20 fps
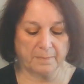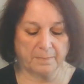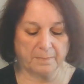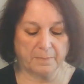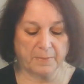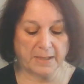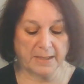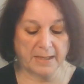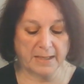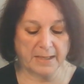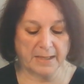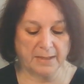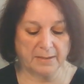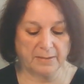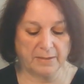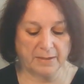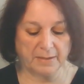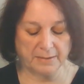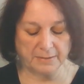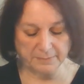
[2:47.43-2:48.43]
bringing in
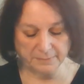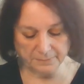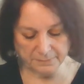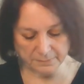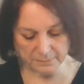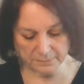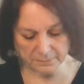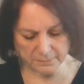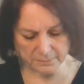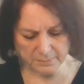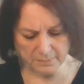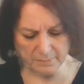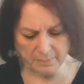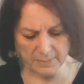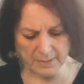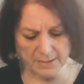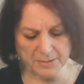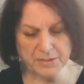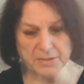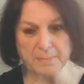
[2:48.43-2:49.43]
the
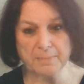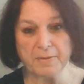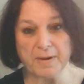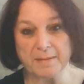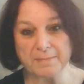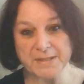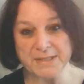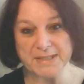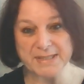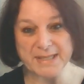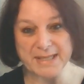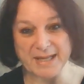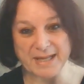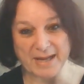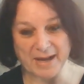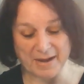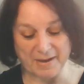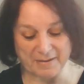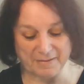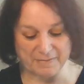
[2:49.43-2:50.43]
supremacy
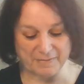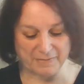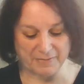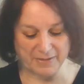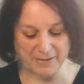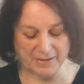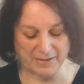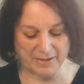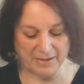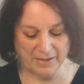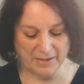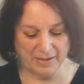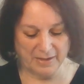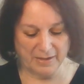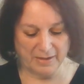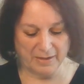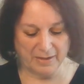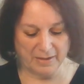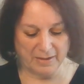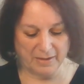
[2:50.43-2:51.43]
of the
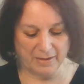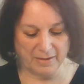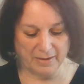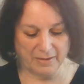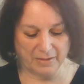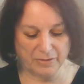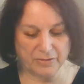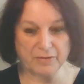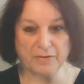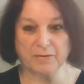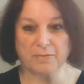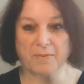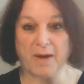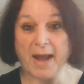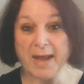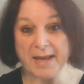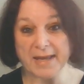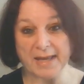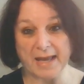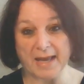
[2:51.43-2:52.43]
Third
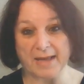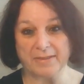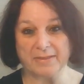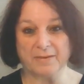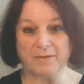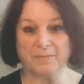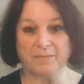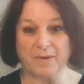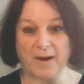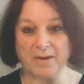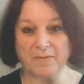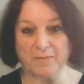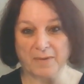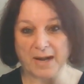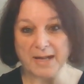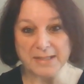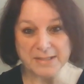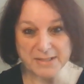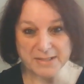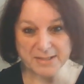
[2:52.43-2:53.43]
Reich and the white
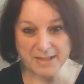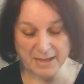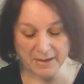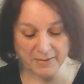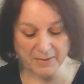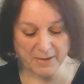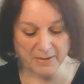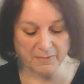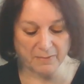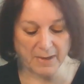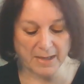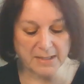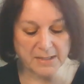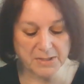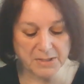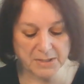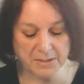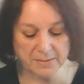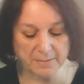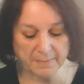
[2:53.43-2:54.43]
race, the Aryan
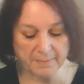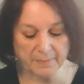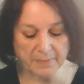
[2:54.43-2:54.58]
race,